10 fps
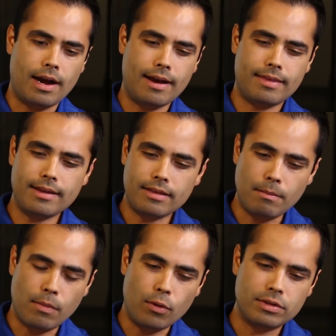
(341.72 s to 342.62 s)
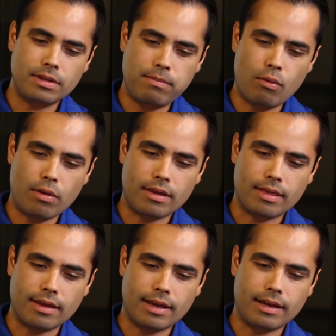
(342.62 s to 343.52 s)
I think the most
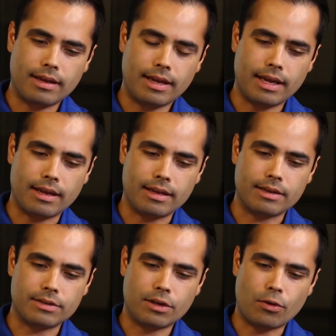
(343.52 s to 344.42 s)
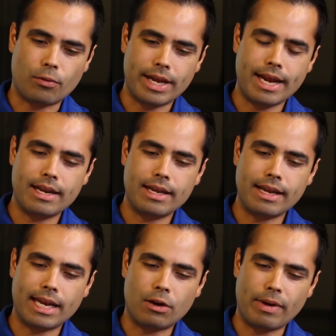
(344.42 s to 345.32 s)
important thing is
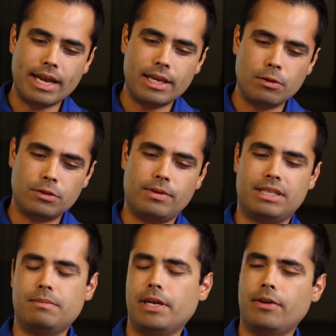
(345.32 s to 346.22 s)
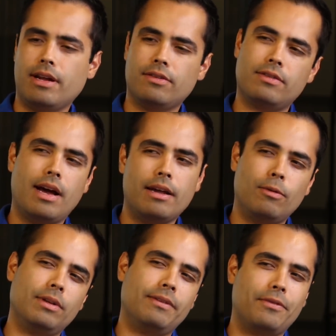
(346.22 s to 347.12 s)
creating a great user experience, not
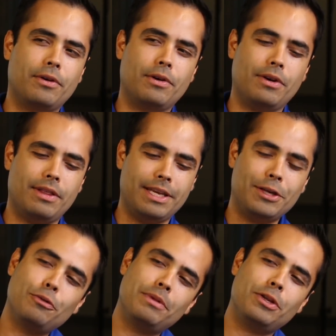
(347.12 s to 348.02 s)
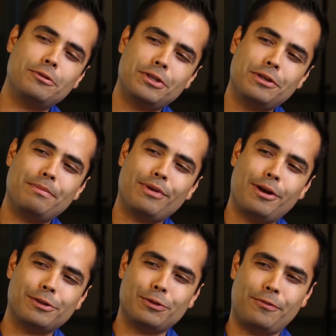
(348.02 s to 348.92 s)
only for the human user, but
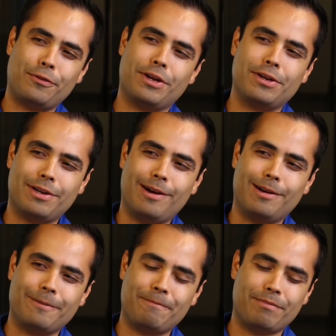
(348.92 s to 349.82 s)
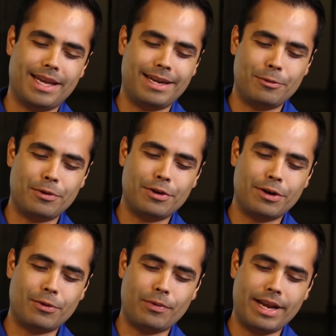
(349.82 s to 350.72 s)
also for their dog. And in order
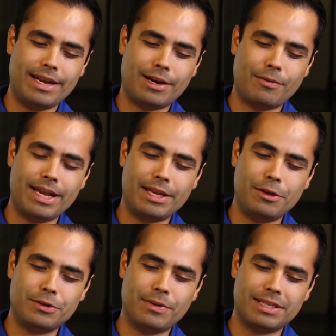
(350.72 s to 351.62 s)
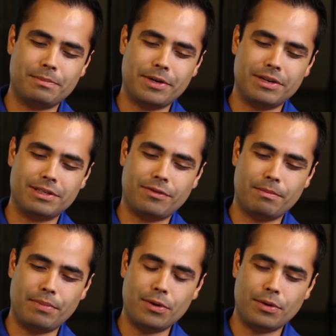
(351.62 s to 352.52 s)
to create a great user experience for
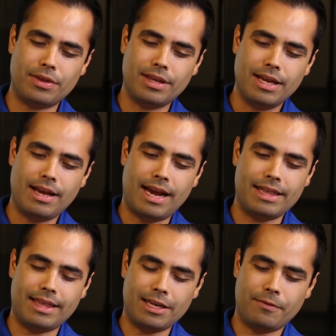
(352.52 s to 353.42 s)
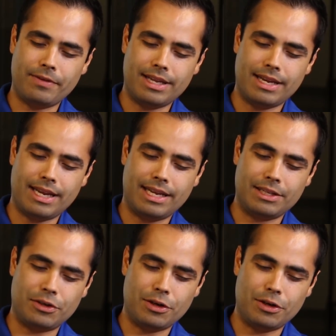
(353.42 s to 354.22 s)
both, I think of it in